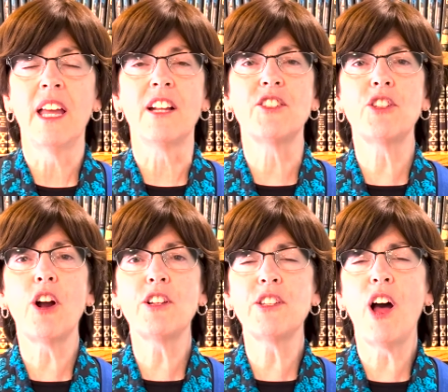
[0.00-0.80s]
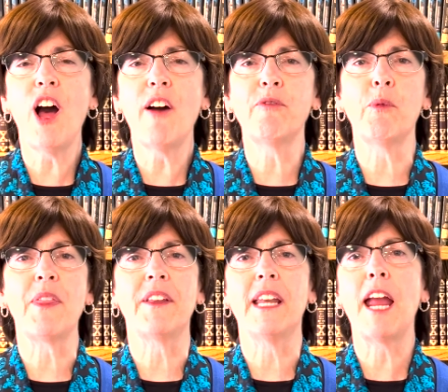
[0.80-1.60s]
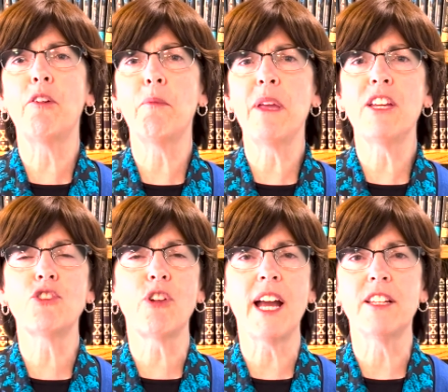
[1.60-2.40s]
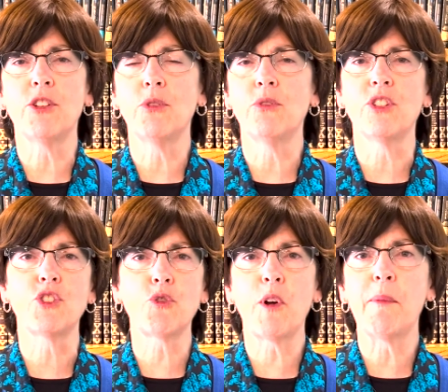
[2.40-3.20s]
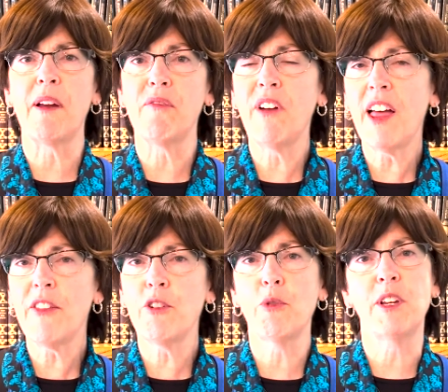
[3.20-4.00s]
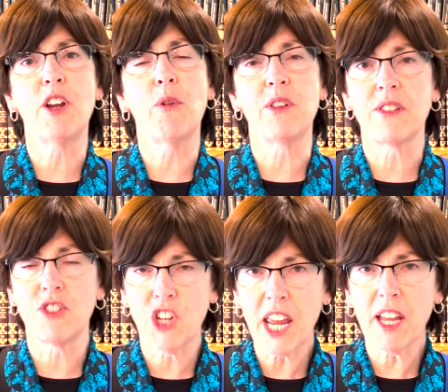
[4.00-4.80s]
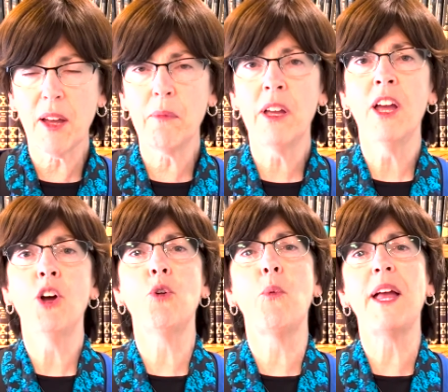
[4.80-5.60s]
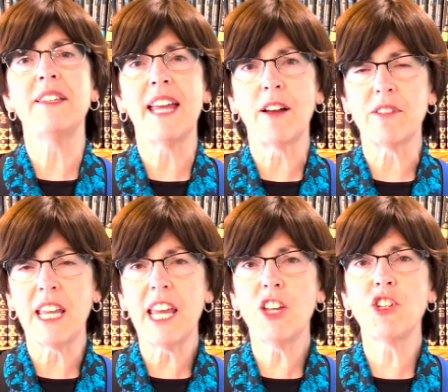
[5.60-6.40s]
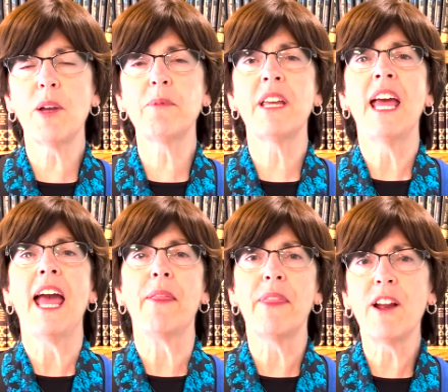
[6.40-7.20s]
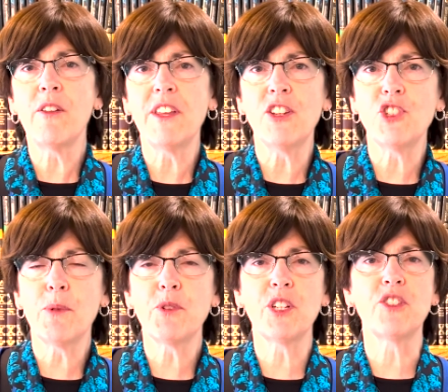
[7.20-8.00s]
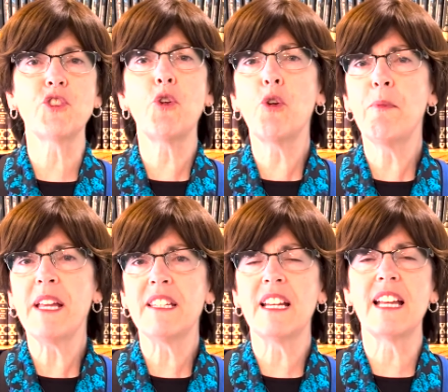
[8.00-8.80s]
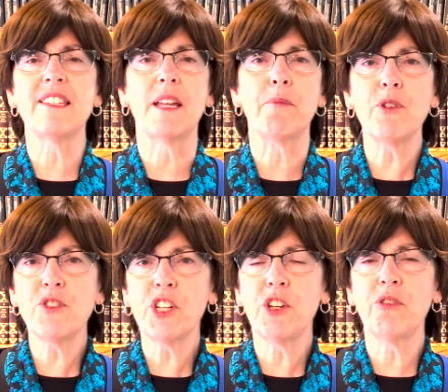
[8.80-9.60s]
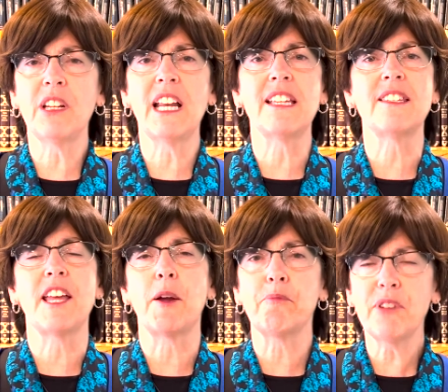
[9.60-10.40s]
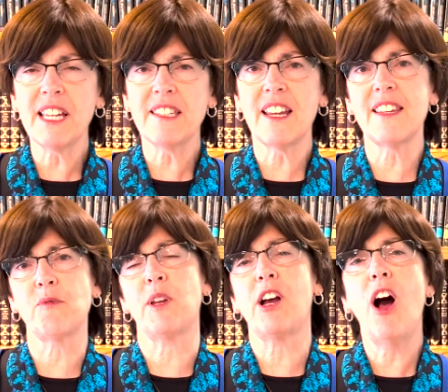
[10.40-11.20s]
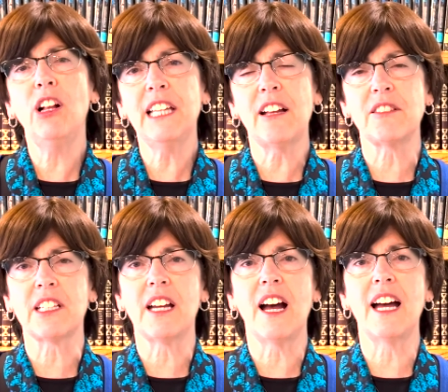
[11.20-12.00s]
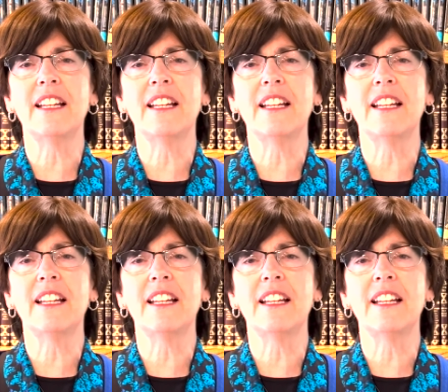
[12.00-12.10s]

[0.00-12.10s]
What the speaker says: It starts off with an Aramean tried to destroy my father, who we know is Jacob, who went down to Egypt, and there the Egyptians tormented us, they persecuted us, they oppressed us, we called out to God,